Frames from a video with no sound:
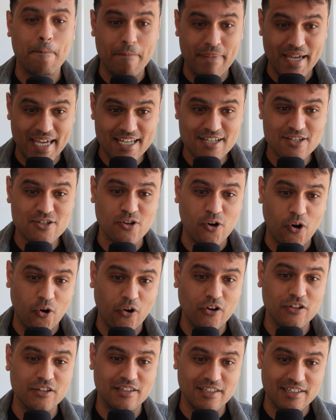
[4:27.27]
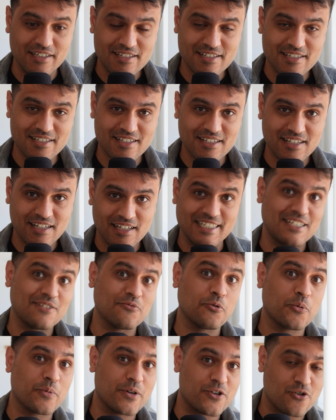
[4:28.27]
based on this
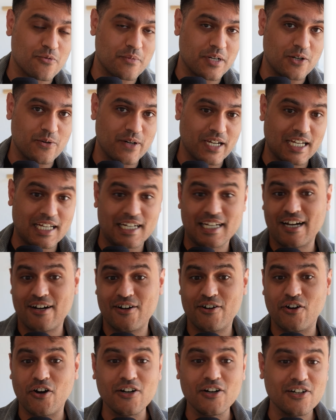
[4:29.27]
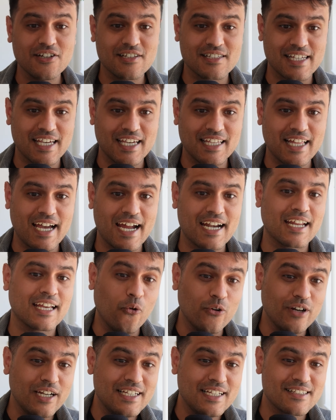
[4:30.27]
is what we should be doing. Now, not to say that
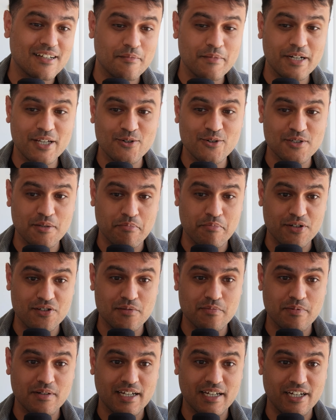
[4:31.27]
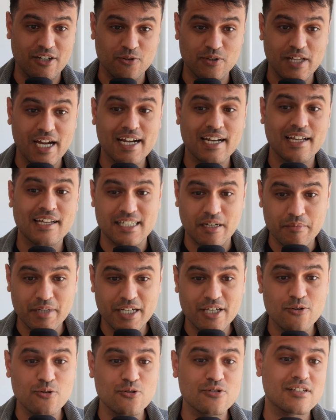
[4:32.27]
only somebody who's a principal can do that.
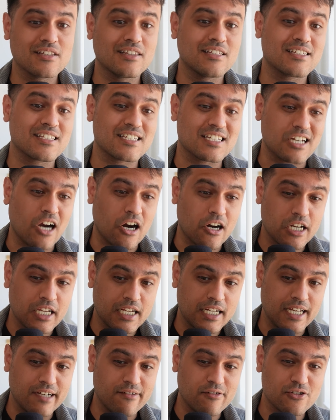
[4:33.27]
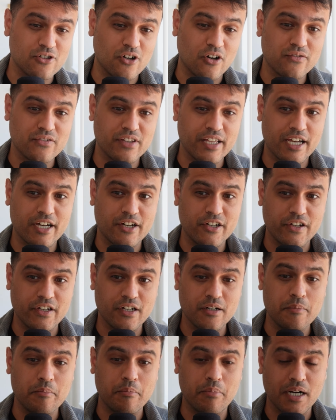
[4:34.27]
Somebody who's in the starting levels of their
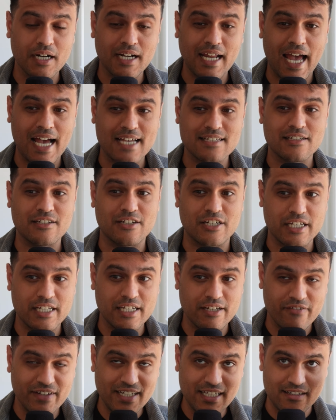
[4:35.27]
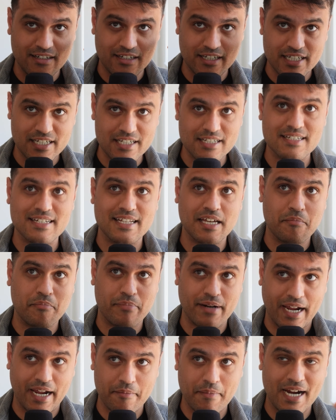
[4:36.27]
career but has a very
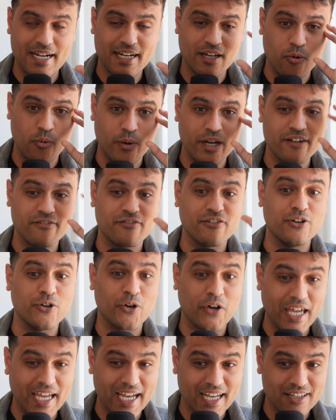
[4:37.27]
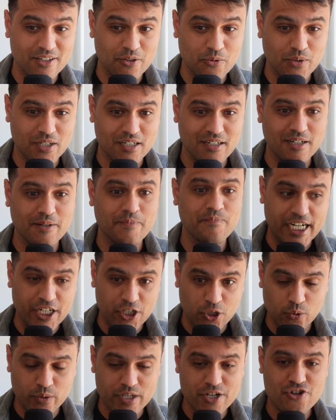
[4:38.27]
realistic, pragmatic way of looking at the world,
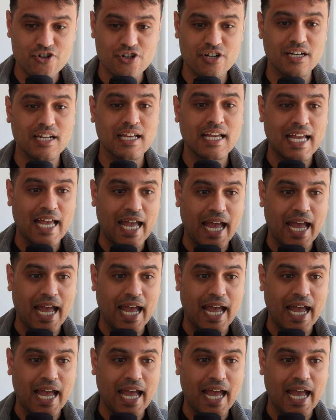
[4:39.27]
intuition,